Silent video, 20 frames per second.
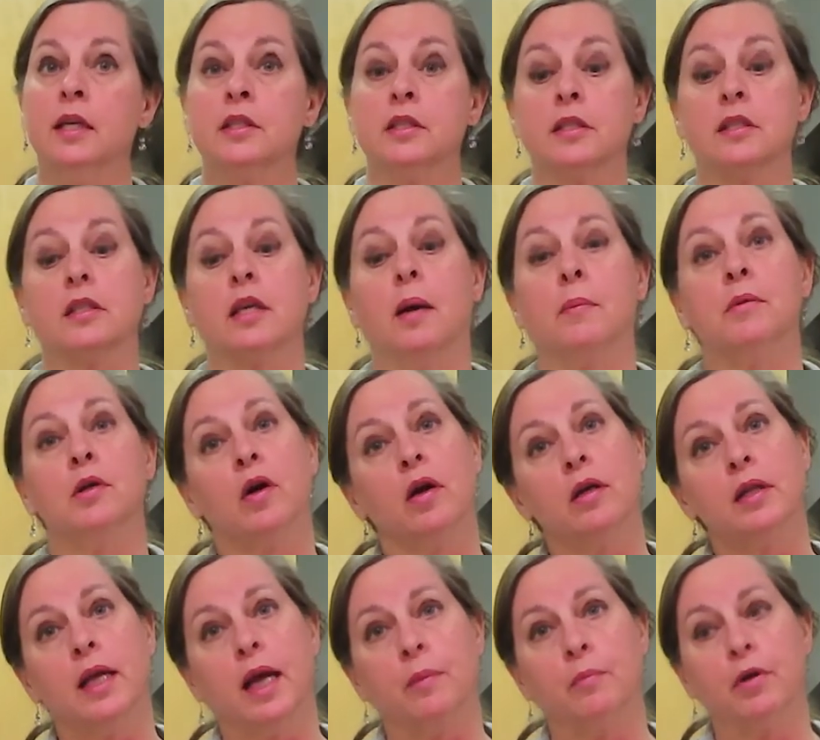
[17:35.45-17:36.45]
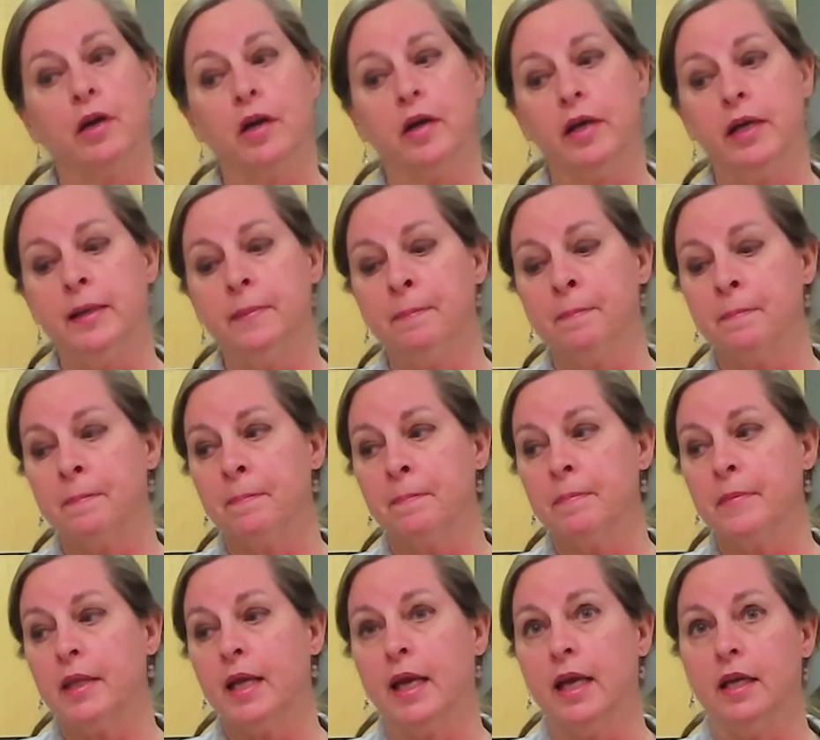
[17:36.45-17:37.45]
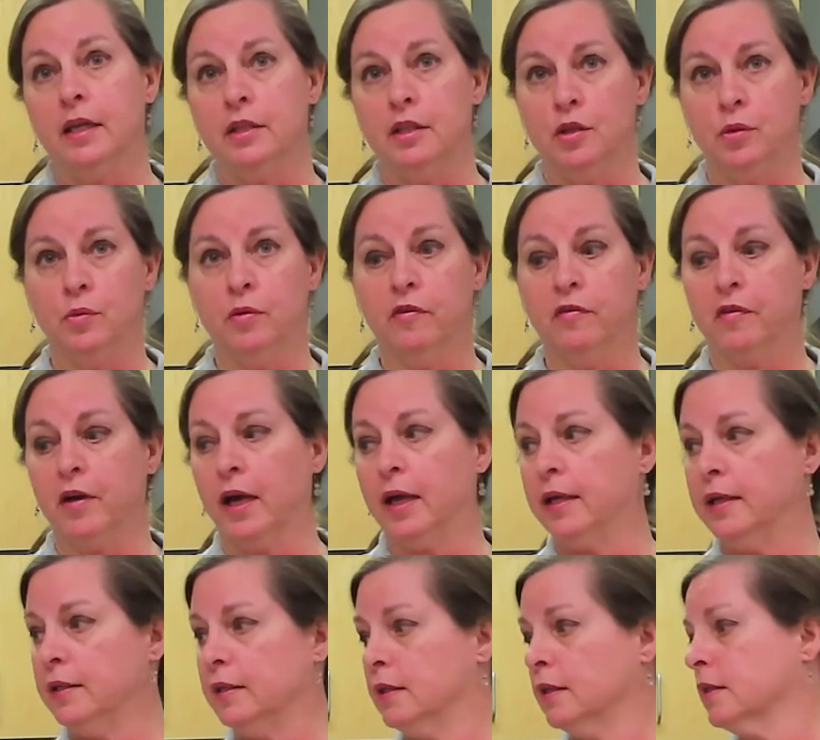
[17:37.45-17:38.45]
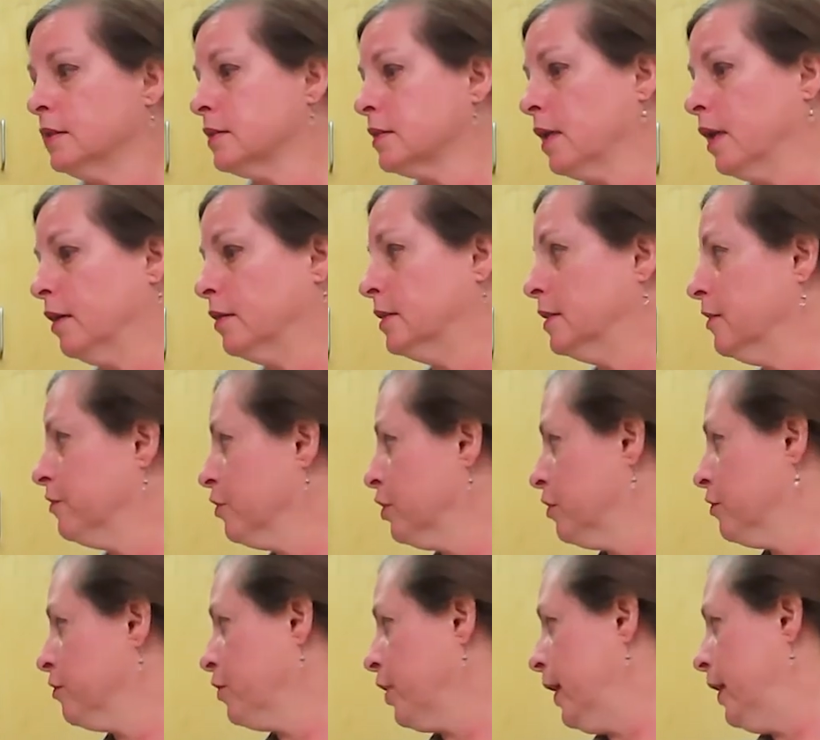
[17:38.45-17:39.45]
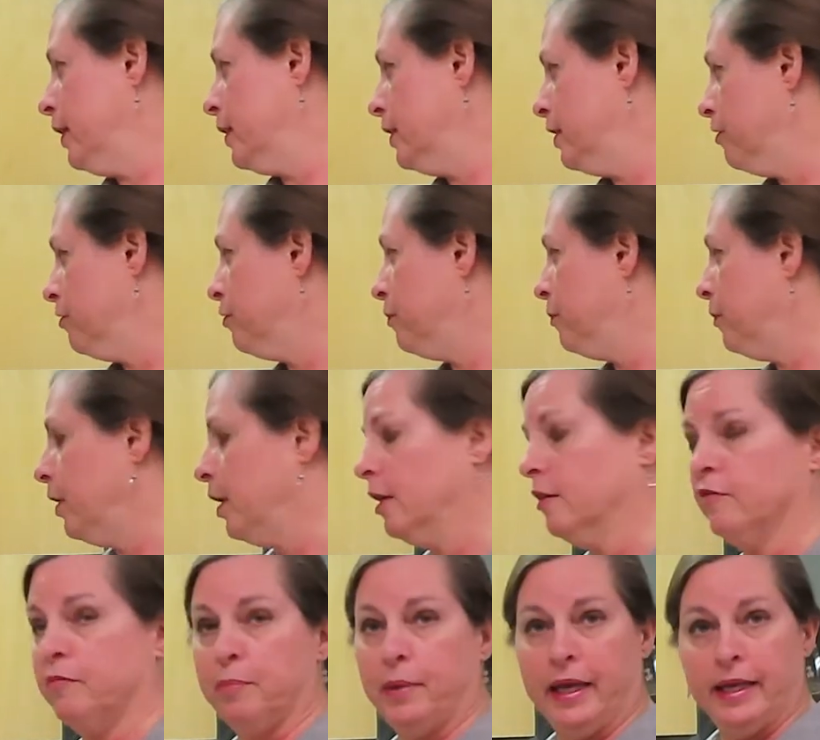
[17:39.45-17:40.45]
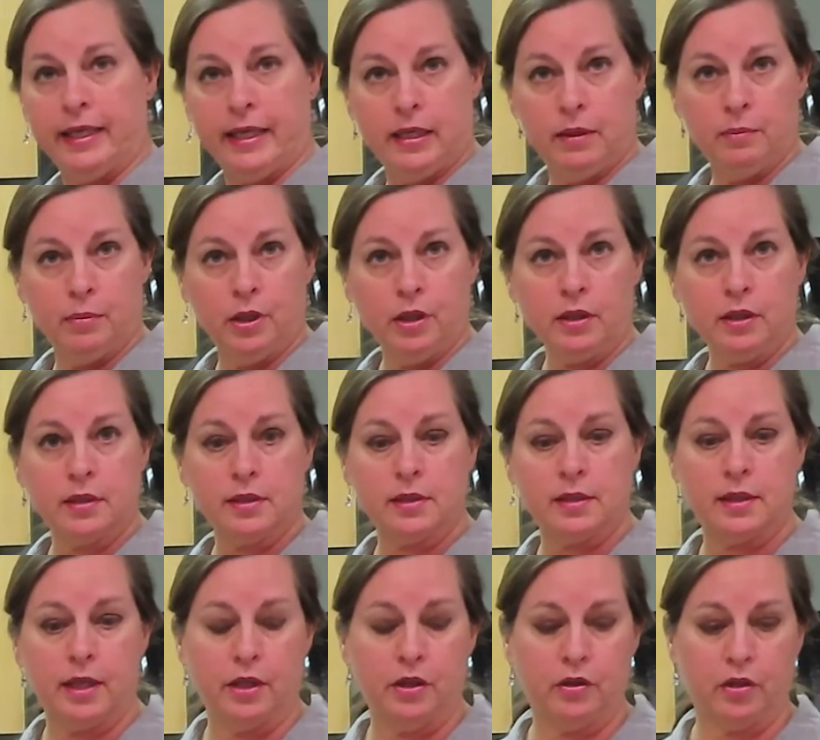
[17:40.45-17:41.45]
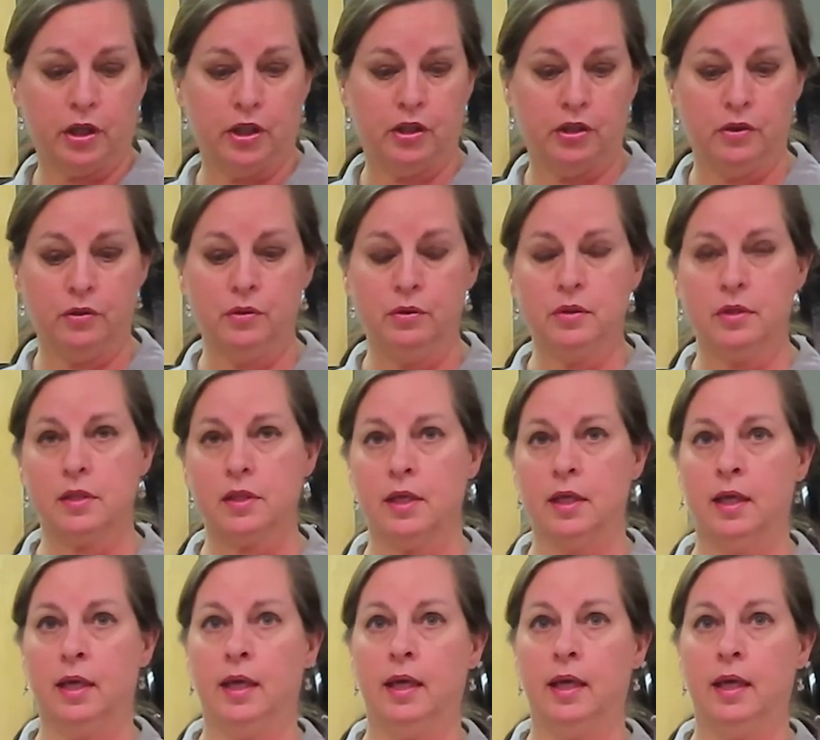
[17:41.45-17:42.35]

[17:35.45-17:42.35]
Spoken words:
Just come to our library and you will find a different variety of baking books that you can use,